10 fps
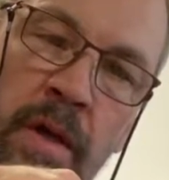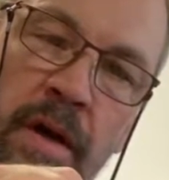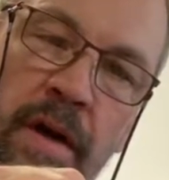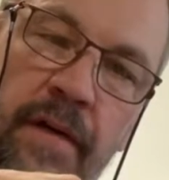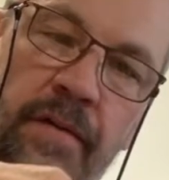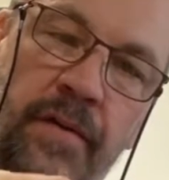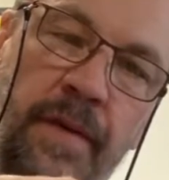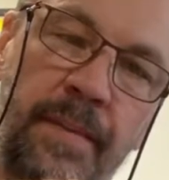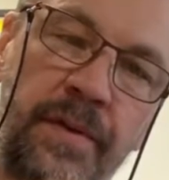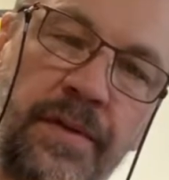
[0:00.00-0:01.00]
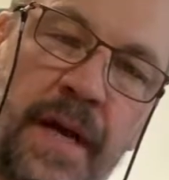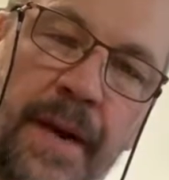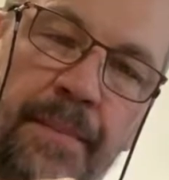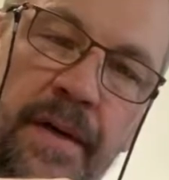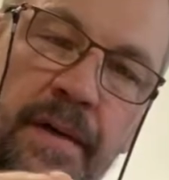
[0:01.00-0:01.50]
of the rubber
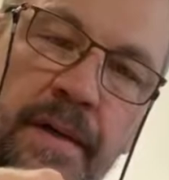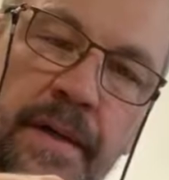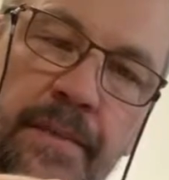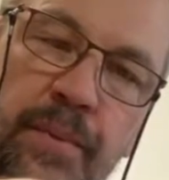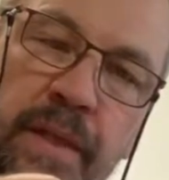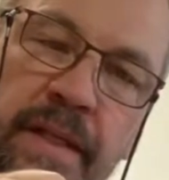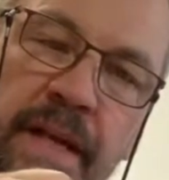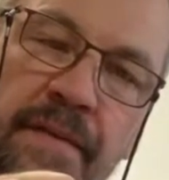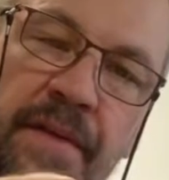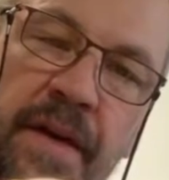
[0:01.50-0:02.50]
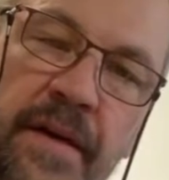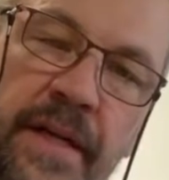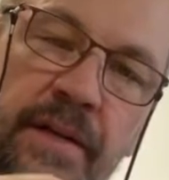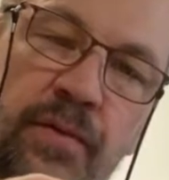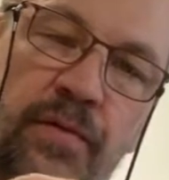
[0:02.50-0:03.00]
stopper and put it down there
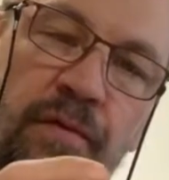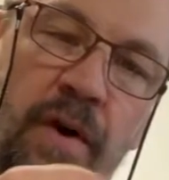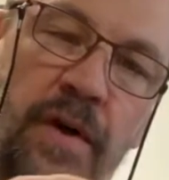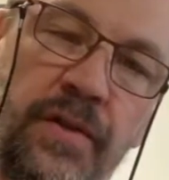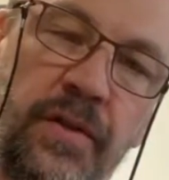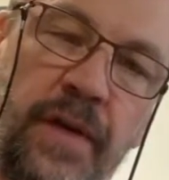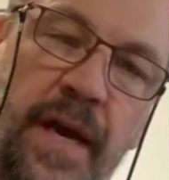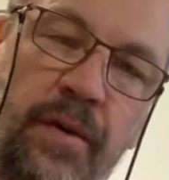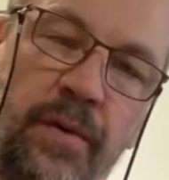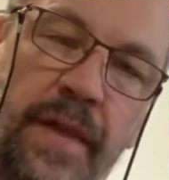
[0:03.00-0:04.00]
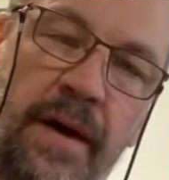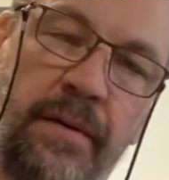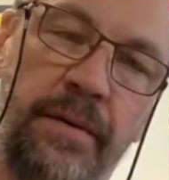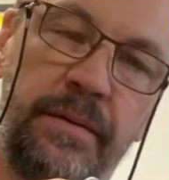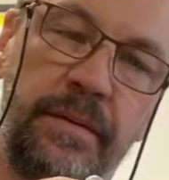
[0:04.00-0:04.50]
as far as you can
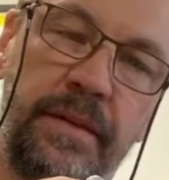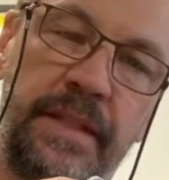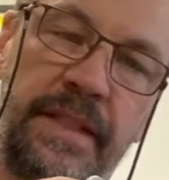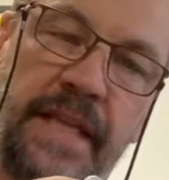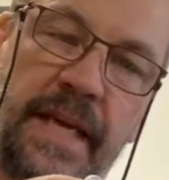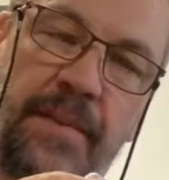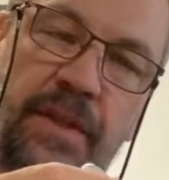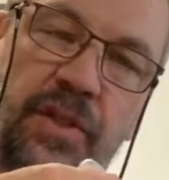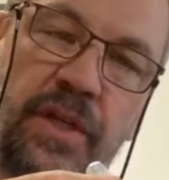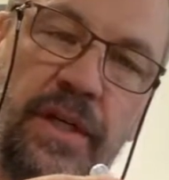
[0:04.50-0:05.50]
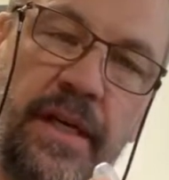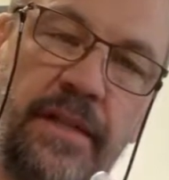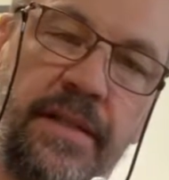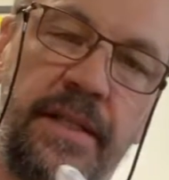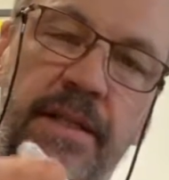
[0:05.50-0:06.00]
without damaging it.
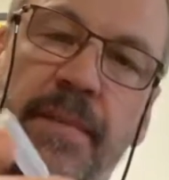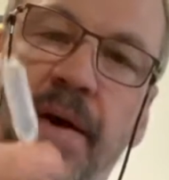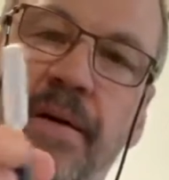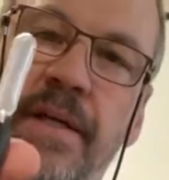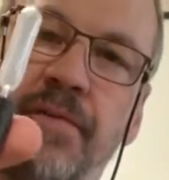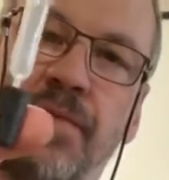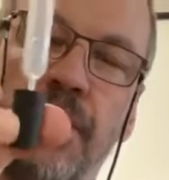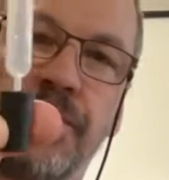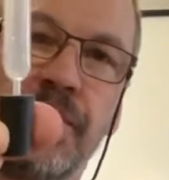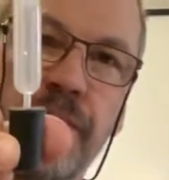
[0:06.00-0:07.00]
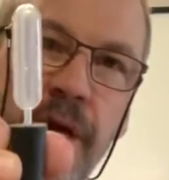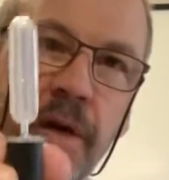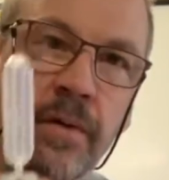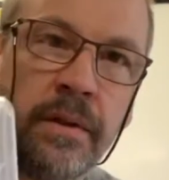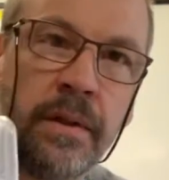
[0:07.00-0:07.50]
So that's about as far as it'll
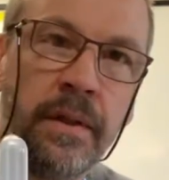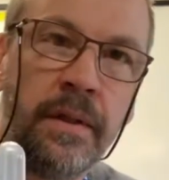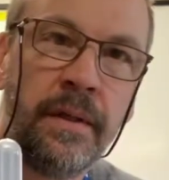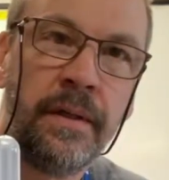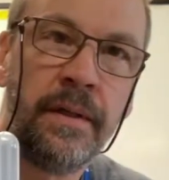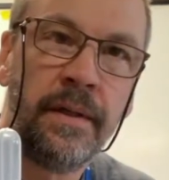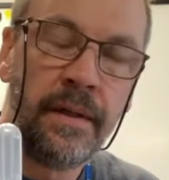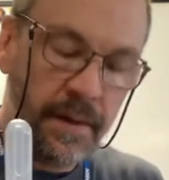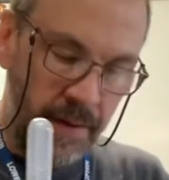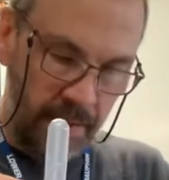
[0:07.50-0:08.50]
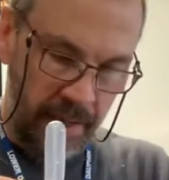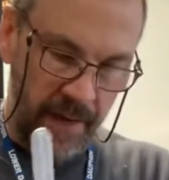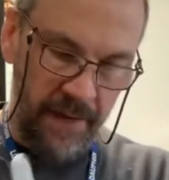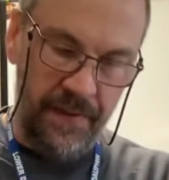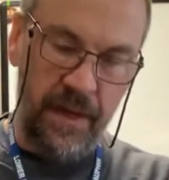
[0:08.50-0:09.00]
go.
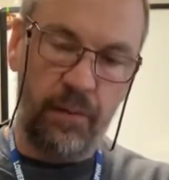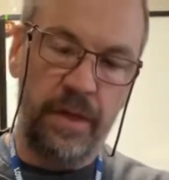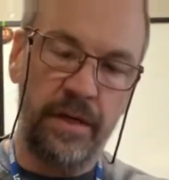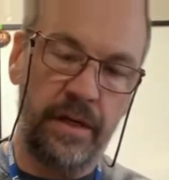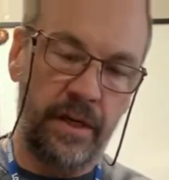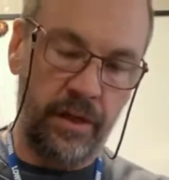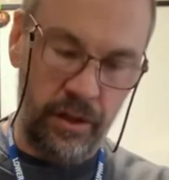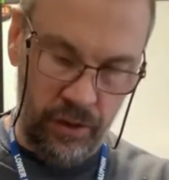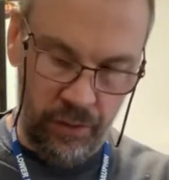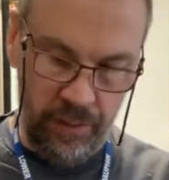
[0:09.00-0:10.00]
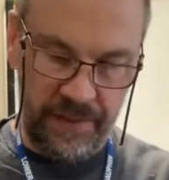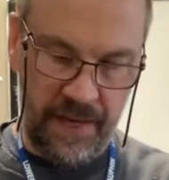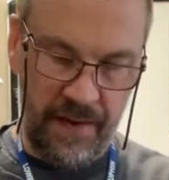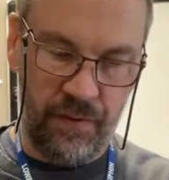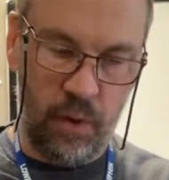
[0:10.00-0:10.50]
And then what you're going to do is
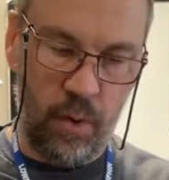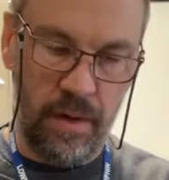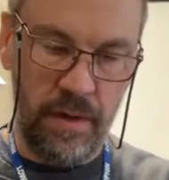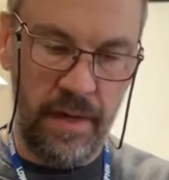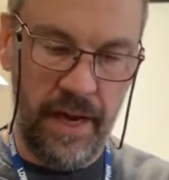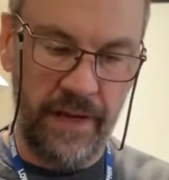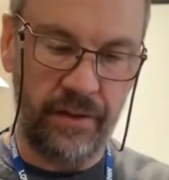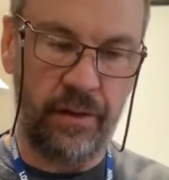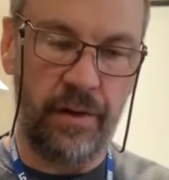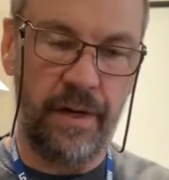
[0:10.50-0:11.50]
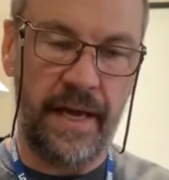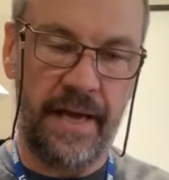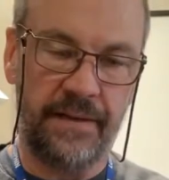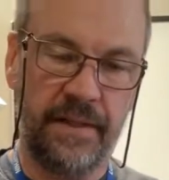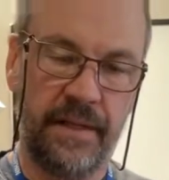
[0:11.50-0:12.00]
have your hydrochloric
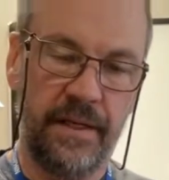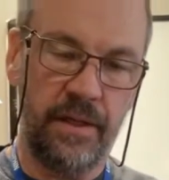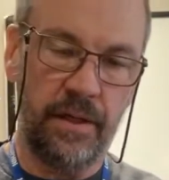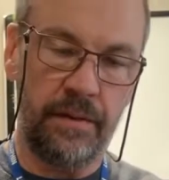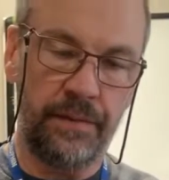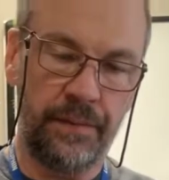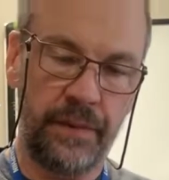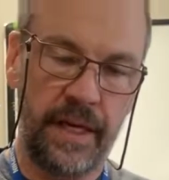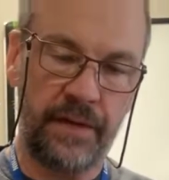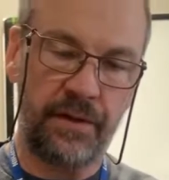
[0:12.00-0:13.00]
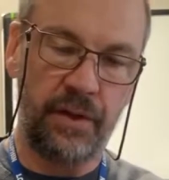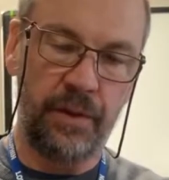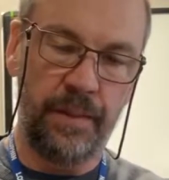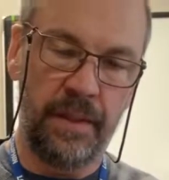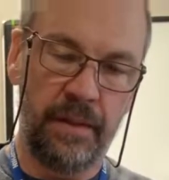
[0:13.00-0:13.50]
acid in your test tube.